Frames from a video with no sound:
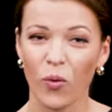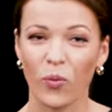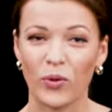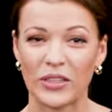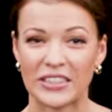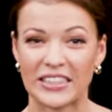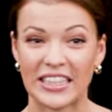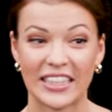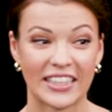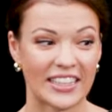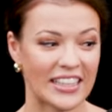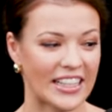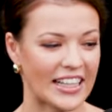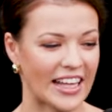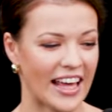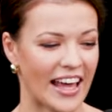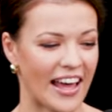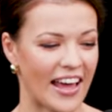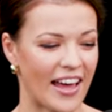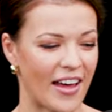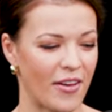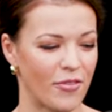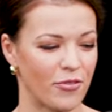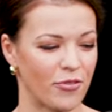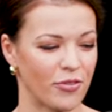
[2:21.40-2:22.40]
We suddenly
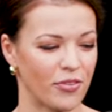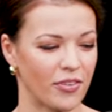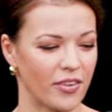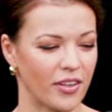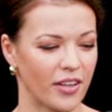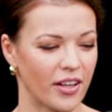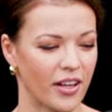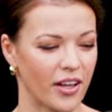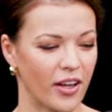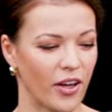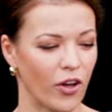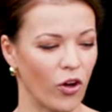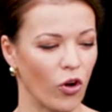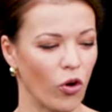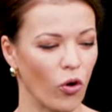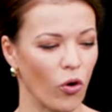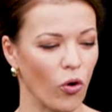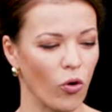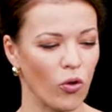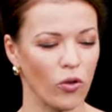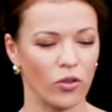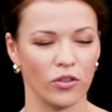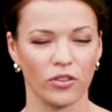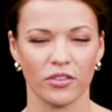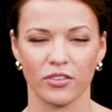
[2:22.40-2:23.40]
have a
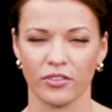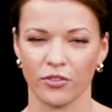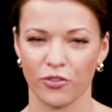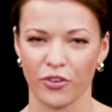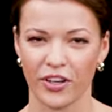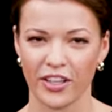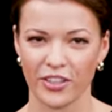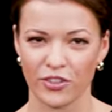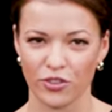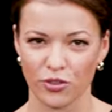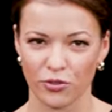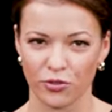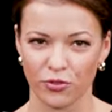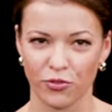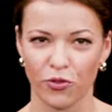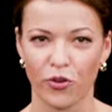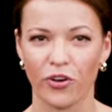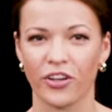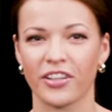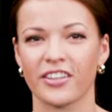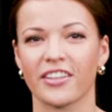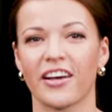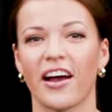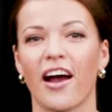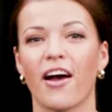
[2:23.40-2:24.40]
whole range of
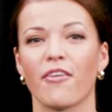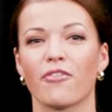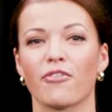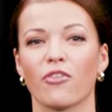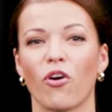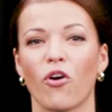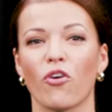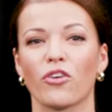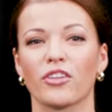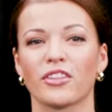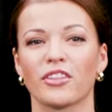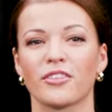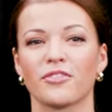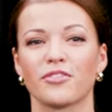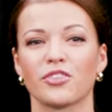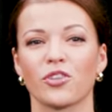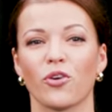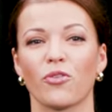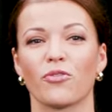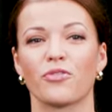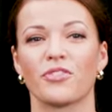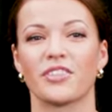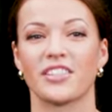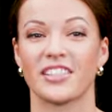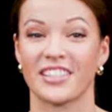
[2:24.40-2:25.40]
4.5 octaves
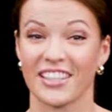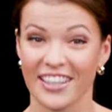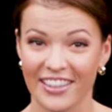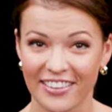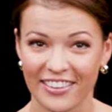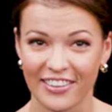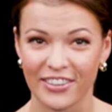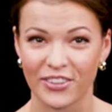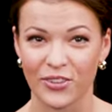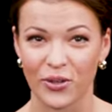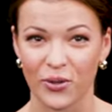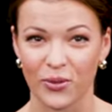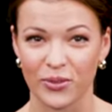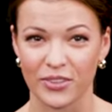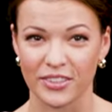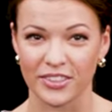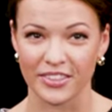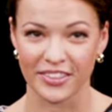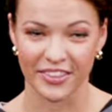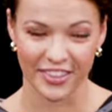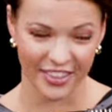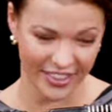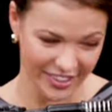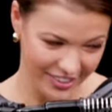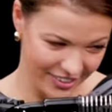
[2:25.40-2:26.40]
of single
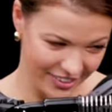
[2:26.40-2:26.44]
notes,